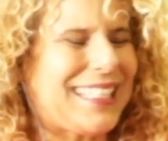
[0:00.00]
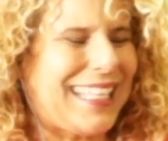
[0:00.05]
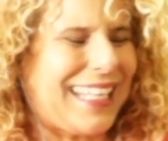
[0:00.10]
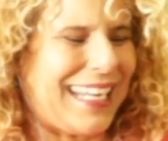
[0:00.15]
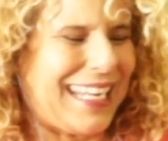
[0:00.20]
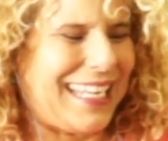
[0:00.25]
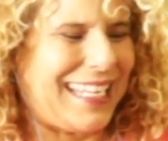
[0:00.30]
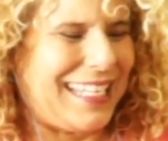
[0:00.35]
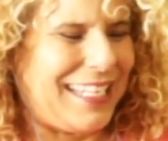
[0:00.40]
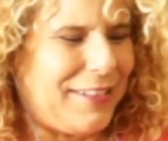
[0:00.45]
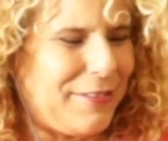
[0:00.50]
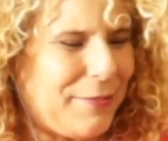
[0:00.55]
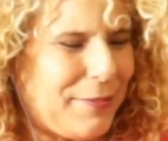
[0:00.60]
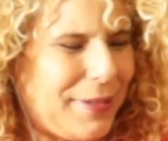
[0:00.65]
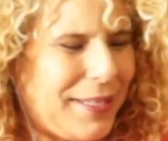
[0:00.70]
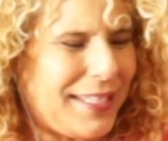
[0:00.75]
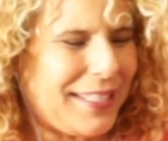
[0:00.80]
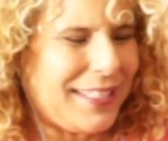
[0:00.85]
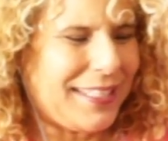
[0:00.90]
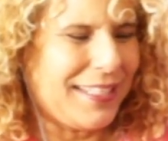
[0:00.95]

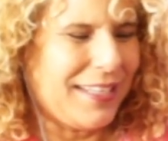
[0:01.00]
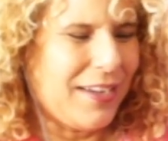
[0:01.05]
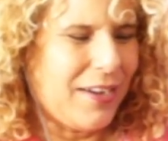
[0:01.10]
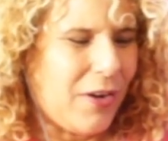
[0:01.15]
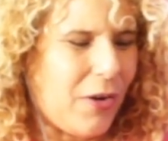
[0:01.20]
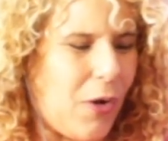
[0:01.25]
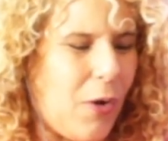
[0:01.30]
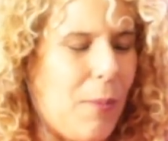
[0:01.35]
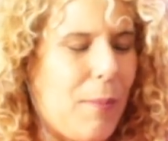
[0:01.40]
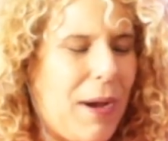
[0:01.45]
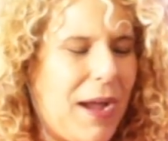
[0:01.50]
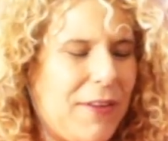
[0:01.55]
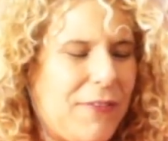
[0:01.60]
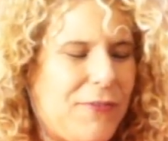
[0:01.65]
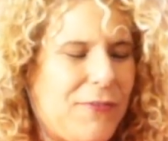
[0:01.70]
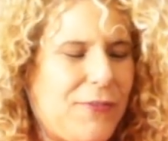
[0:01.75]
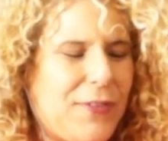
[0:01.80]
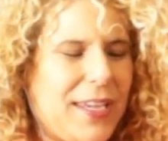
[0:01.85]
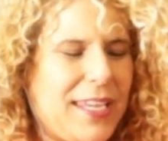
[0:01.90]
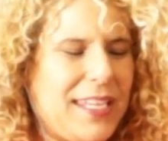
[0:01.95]
creíble, or my
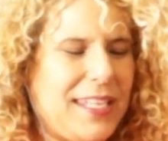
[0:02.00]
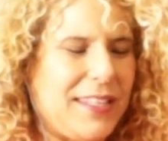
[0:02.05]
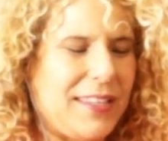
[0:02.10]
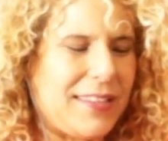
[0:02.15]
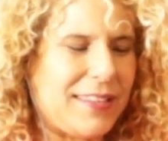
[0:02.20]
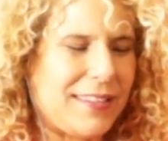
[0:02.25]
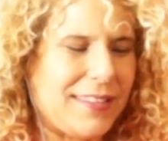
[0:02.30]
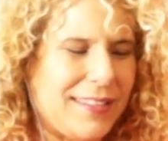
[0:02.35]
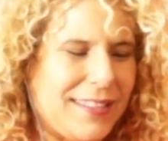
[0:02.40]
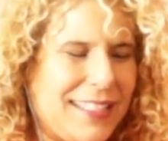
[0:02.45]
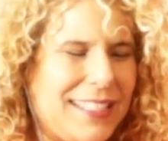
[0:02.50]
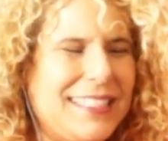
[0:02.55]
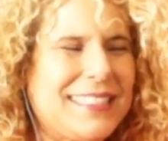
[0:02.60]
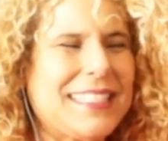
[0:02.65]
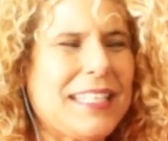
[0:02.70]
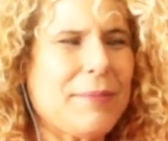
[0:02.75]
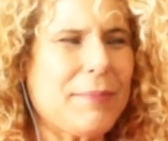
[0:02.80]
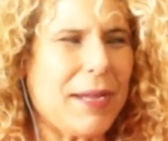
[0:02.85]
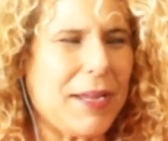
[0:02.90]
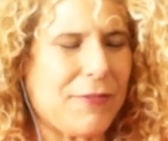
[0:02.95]
faith. Did he
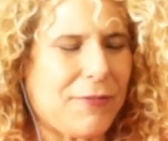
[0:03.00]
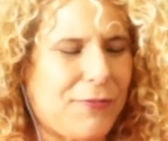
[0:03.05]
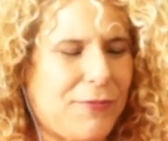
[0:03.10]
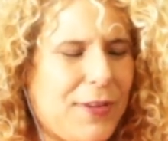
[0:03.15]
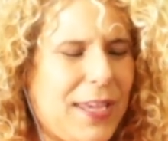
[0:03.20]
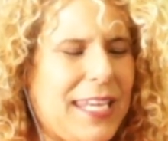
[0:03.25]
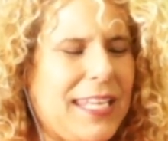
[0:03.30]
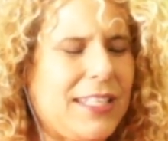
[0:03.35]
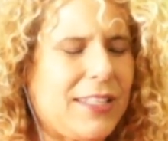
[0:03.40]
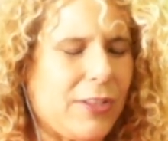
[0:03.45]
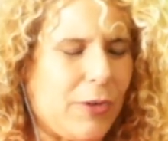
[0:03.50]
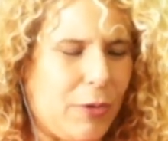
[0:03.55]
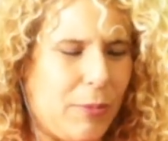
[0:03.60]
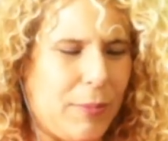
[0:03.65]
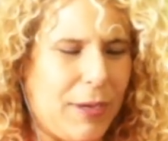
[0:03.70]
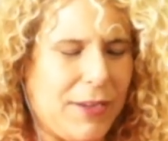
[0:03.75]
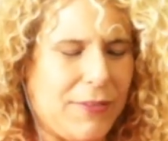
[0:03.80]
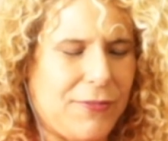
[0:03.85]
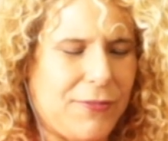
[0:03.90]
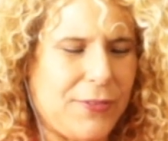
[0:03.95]
say my fate or
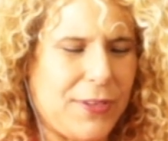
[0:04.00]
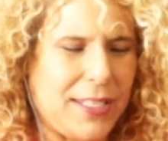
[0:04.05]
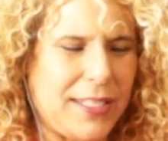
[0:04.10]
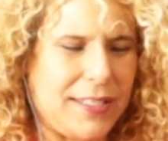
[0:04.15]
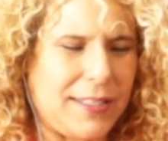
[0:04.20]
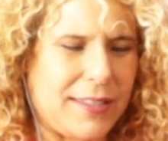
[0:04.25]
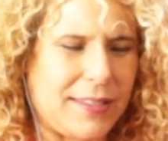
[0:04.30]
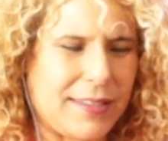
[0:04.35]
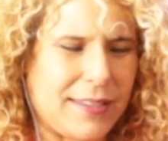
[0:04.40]
my fate?